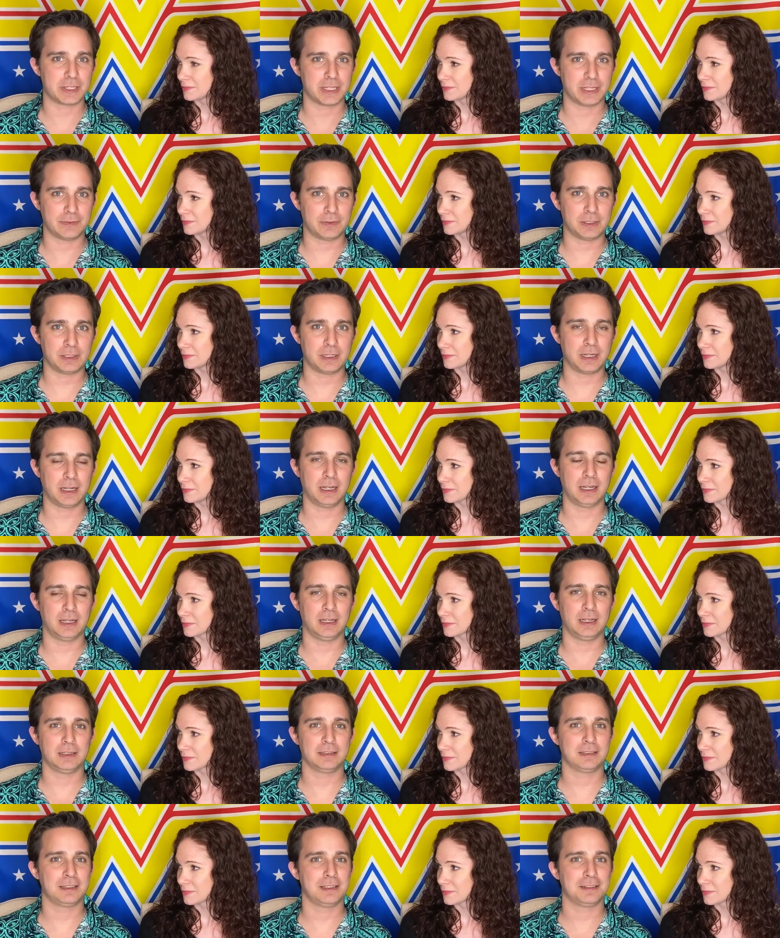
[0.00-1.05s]
Speaker 1: level.
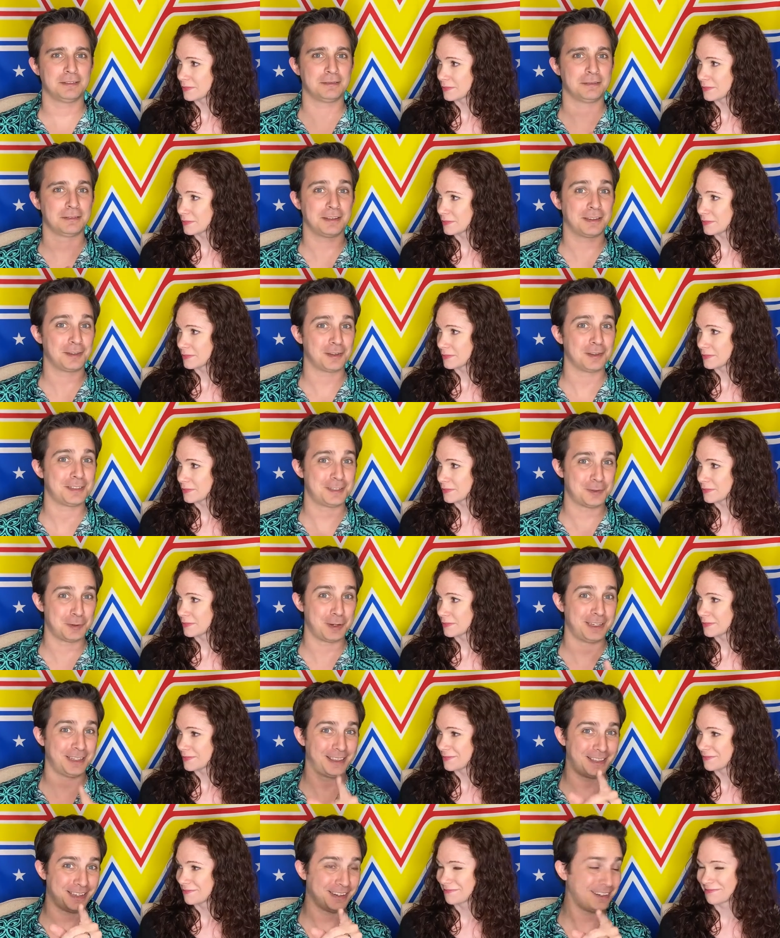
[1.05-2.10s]
See
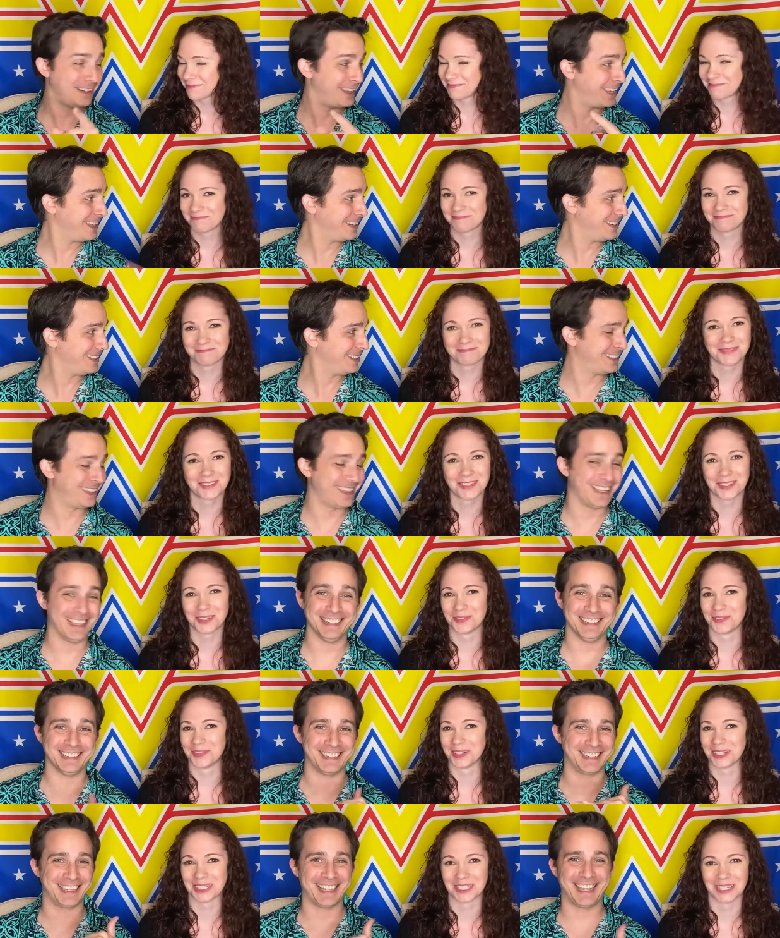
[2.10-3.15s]
what I did there again.
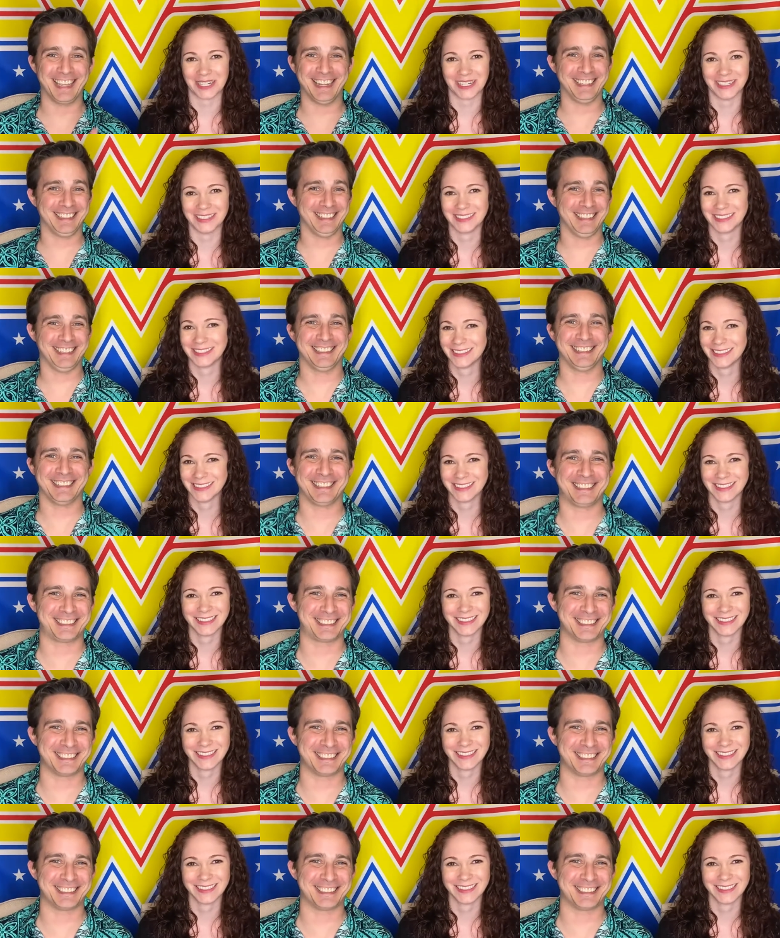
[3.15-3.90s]
Again. It's